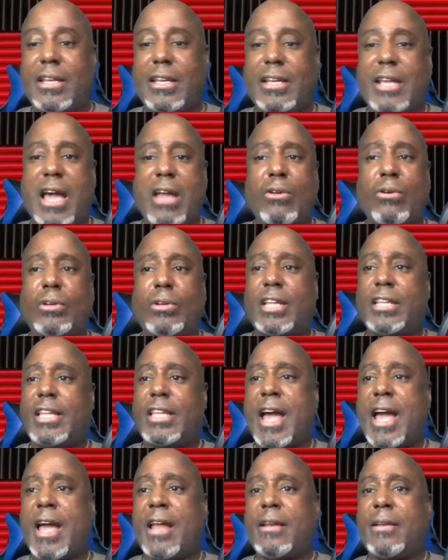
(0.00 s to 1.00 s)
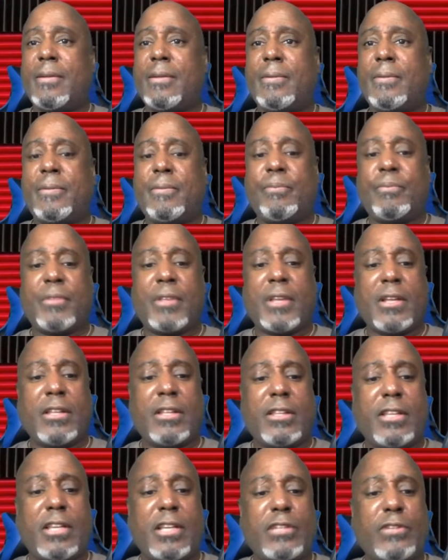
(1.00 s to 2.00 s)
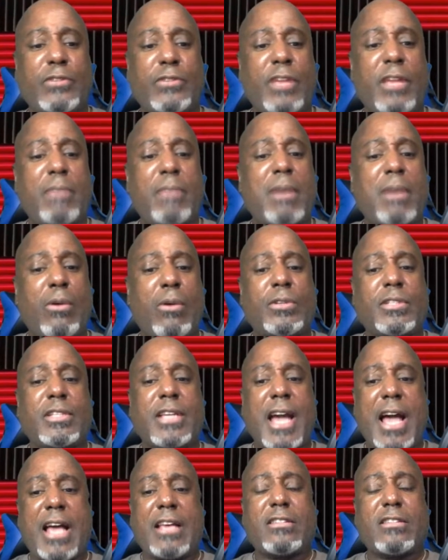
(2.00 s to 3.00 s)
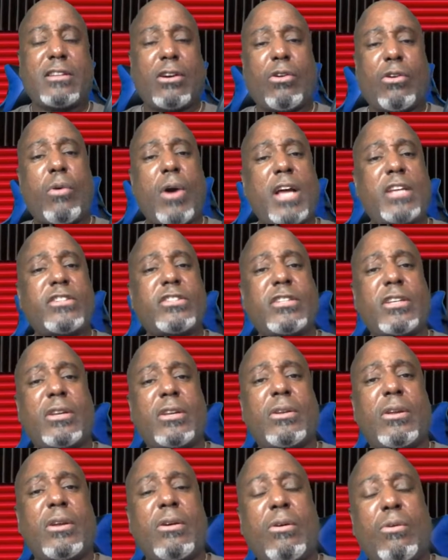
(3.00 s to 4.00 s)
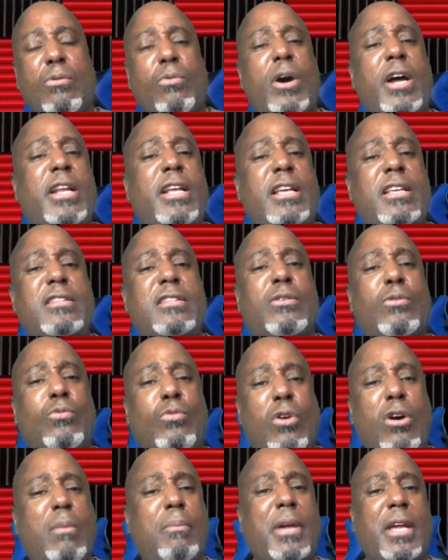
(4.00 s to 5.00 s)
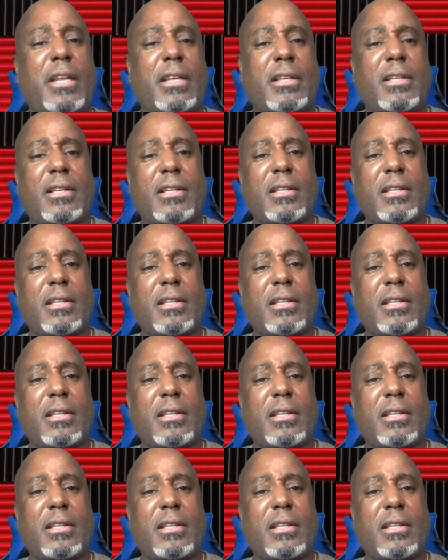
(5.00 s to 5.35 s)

Not only that, this female was asked a question, what is a woman?